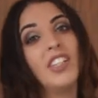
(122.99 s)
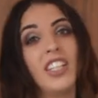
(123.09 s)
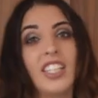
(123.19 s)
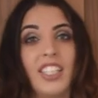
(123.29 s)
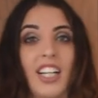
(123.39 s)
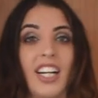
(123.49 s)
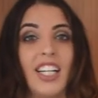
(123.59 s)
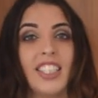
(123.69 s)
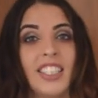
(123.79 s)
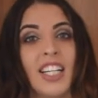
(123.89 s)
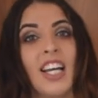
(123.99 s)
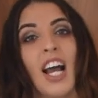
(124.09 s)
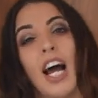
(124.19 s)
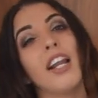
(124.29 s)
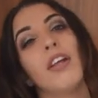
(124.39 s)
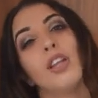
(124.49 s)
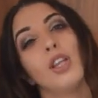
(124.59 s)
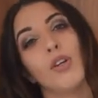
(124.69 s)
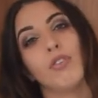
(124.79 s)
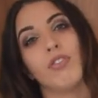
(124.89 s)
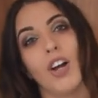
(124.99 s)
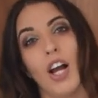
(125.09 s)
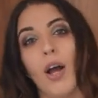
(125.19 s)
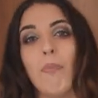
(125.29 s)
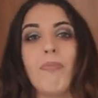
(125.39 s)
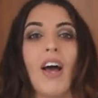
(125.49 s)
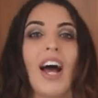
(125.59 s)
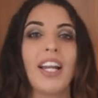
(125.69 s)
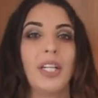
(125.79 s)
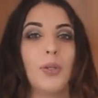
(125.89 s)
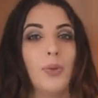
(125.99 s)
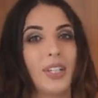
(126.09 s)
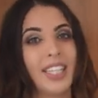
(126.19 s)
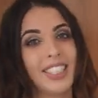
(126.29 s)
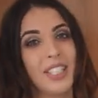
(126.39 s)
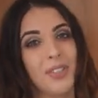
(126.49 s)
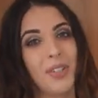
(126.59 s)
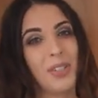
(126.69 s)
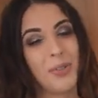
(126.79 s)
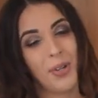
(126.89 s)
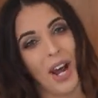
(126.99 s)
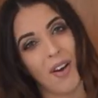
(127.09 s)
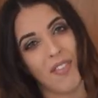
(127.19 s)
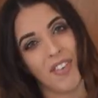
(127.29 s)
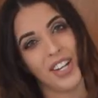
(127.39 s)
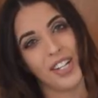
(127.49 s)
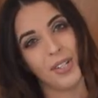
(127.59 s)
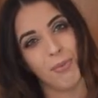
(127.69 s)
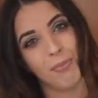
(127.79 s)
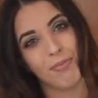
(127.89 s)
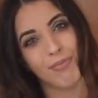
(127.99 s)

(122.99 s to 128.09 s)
really nice. And I love adding gold accessories to an outfit.